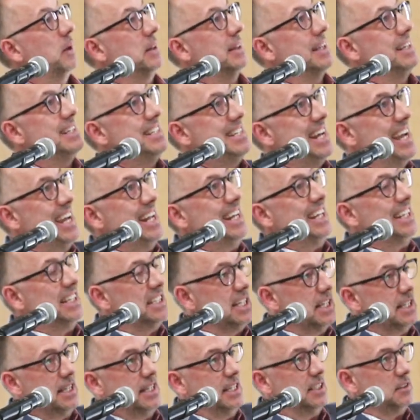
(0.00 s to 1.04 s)
But the
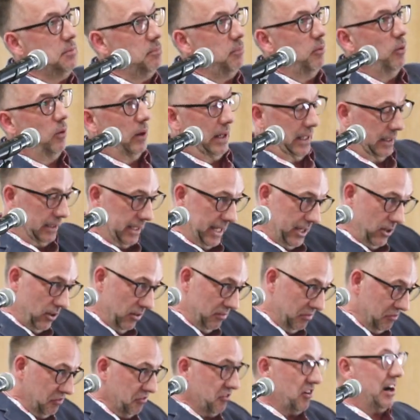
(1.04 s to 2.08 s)
data to this point,
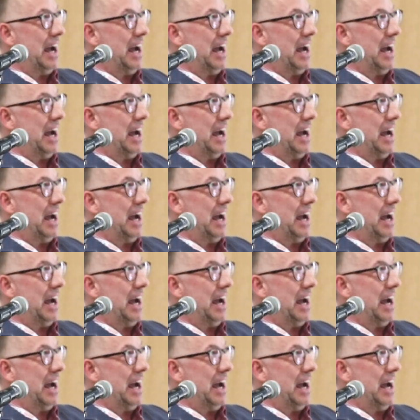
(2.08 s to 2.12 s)
like on